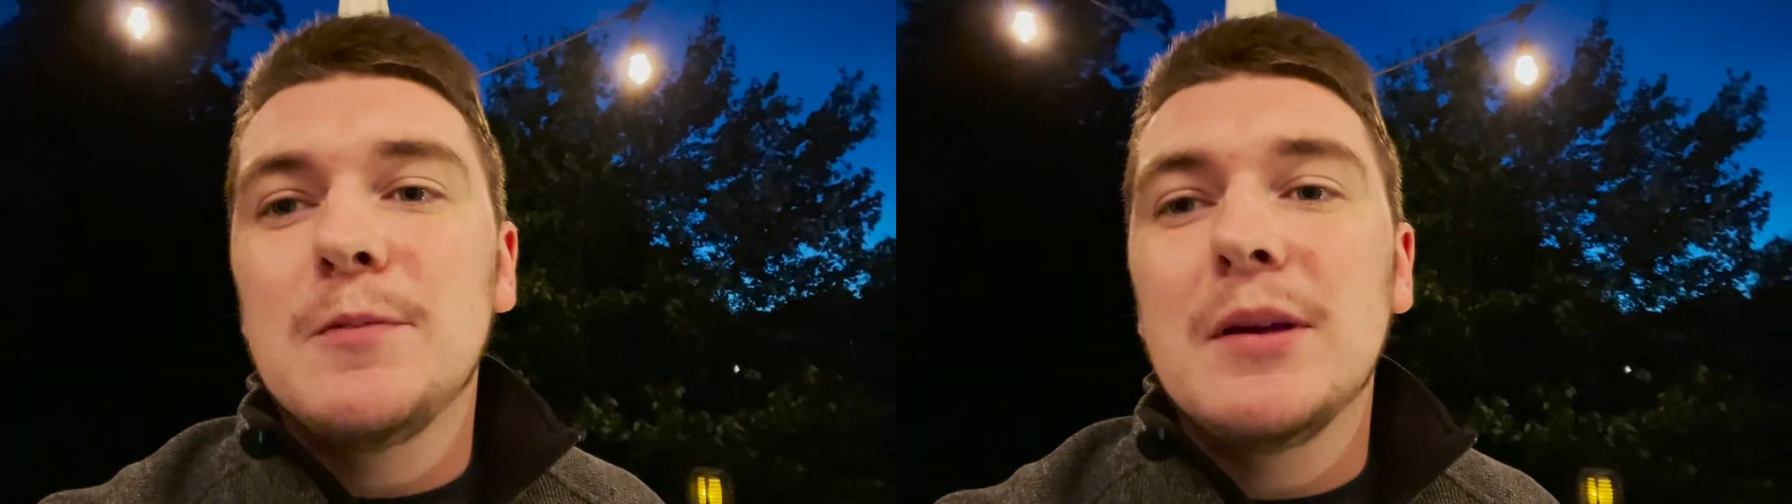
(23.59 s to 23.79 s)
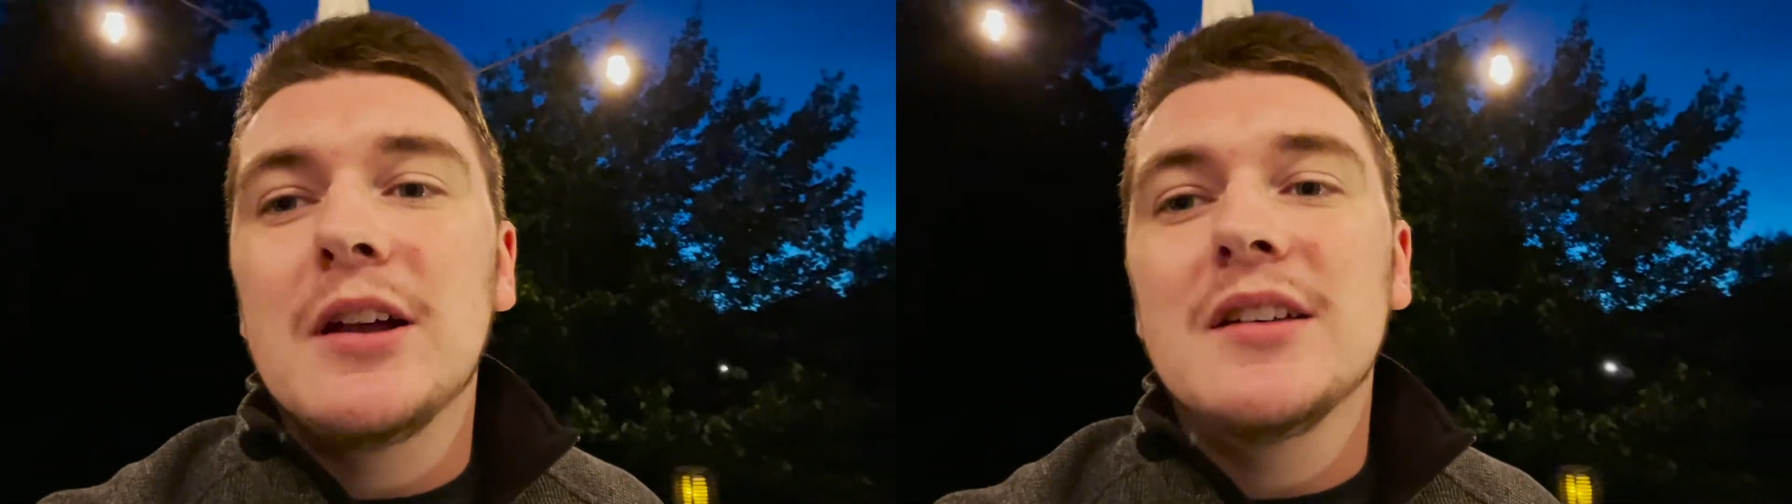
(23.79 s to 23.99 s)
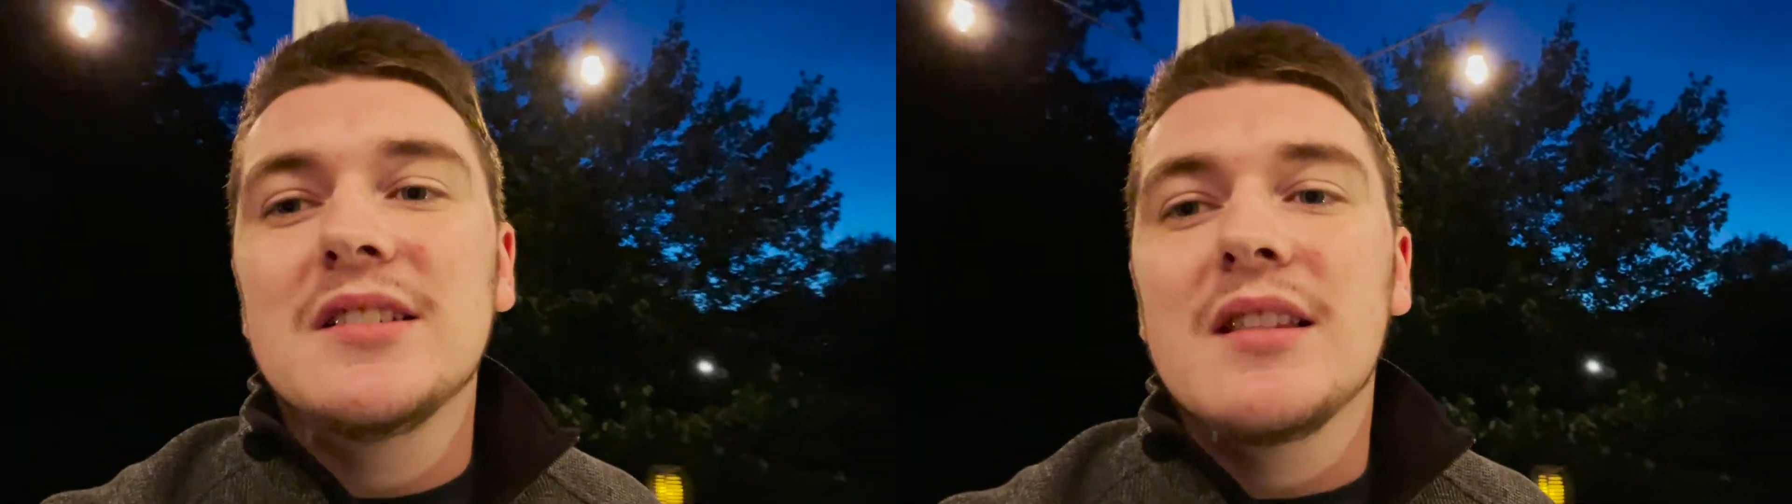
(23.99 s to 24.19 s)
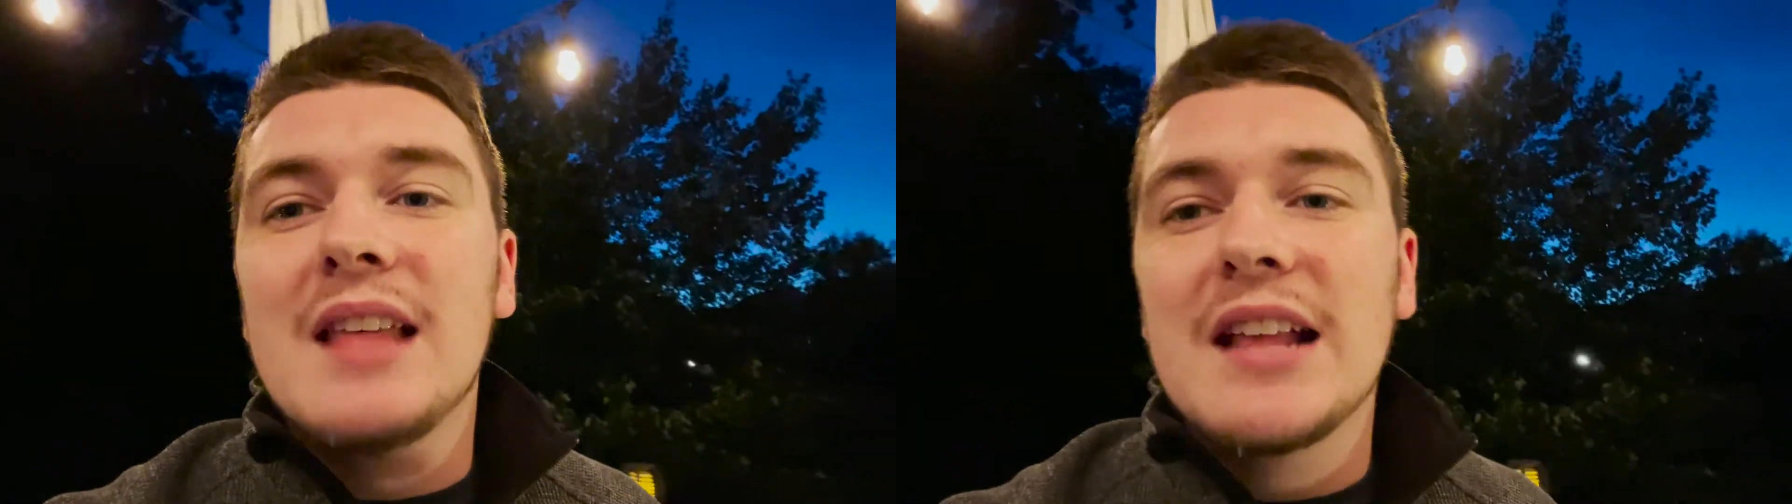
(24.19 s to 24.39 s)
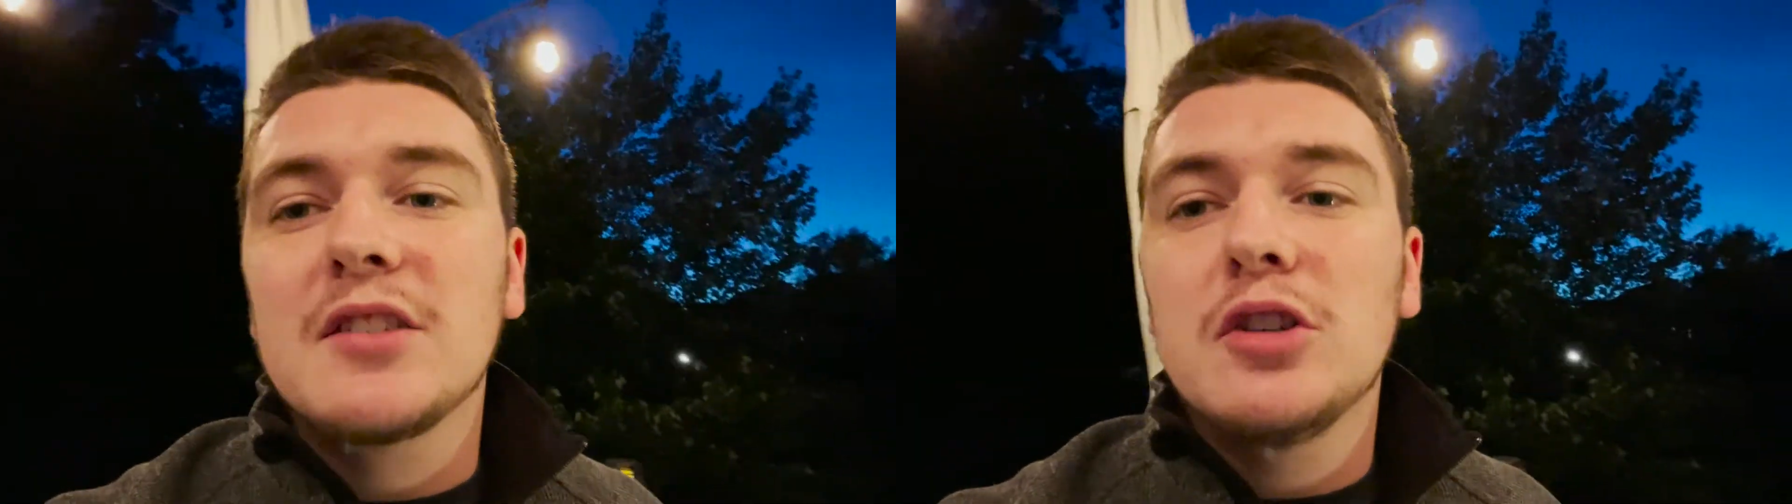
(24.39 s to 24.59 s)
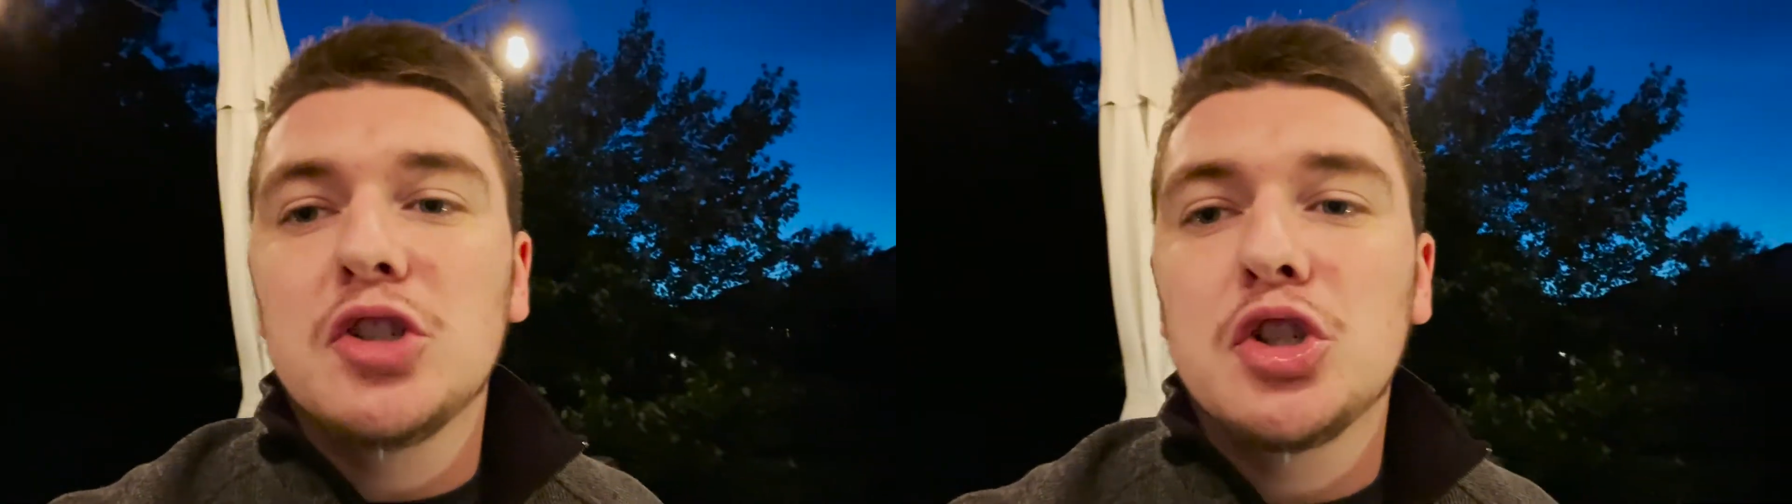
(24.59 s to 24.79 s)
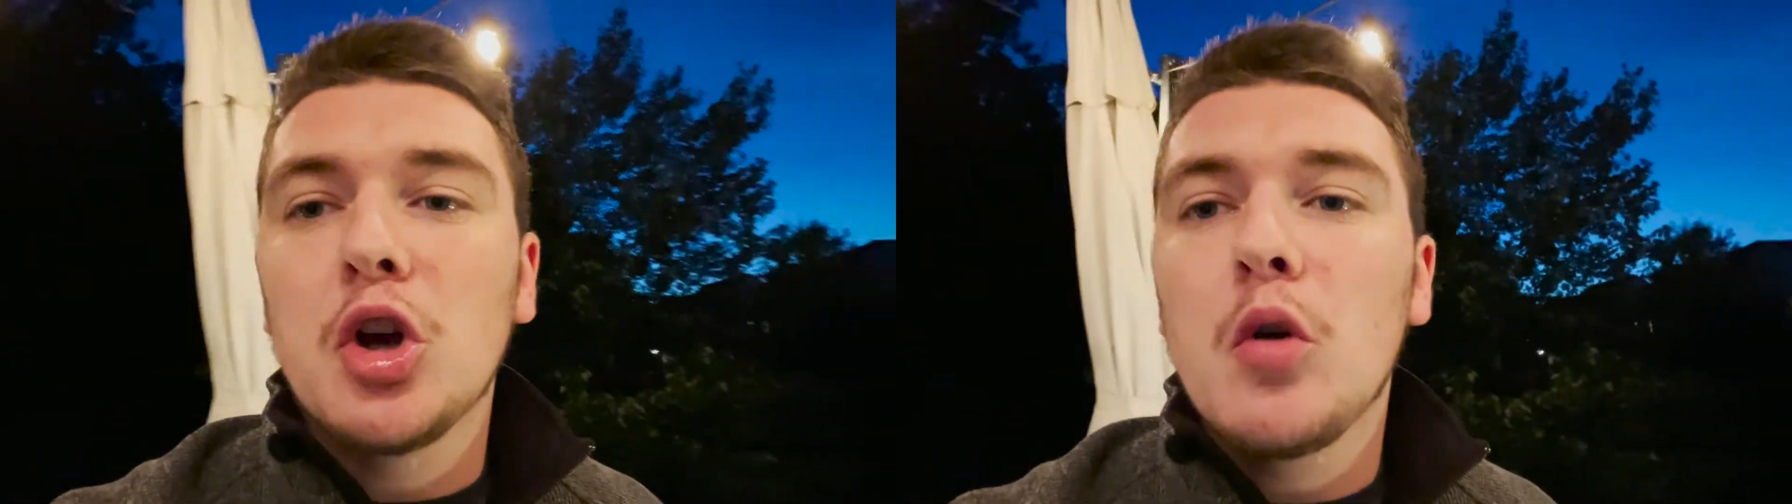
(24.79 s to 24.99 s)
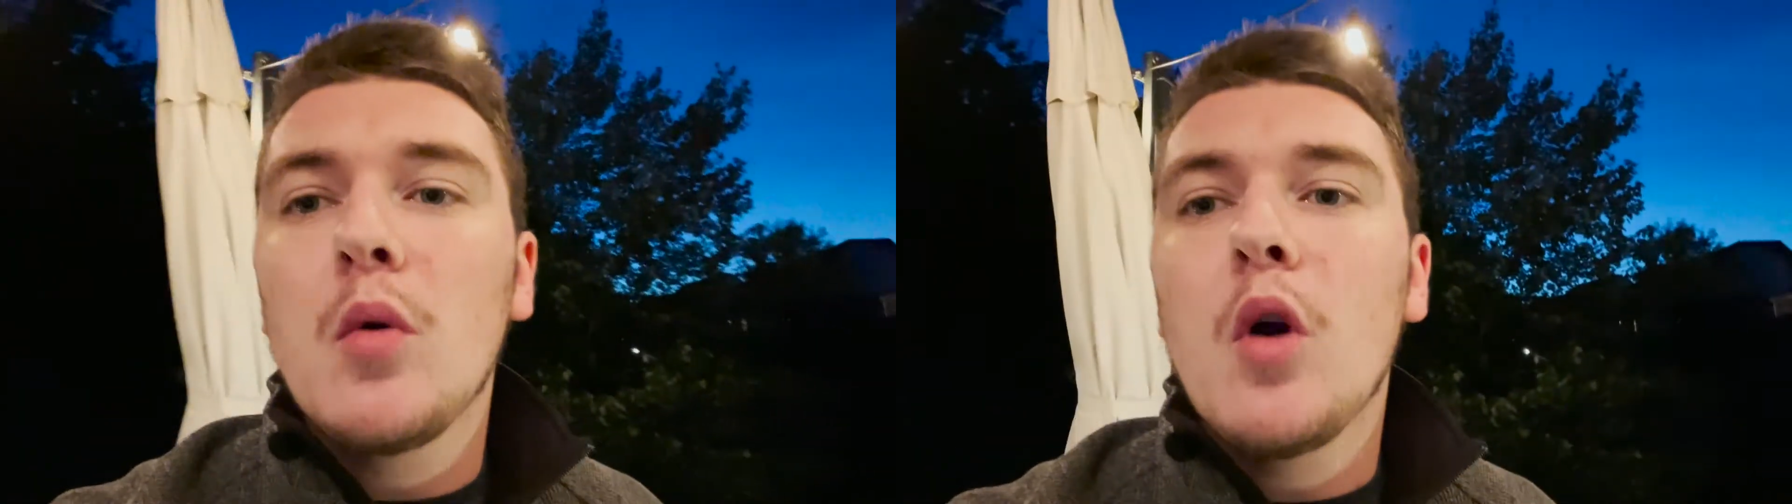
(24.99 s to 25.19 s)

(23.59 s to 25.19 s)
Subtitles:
because that's going to show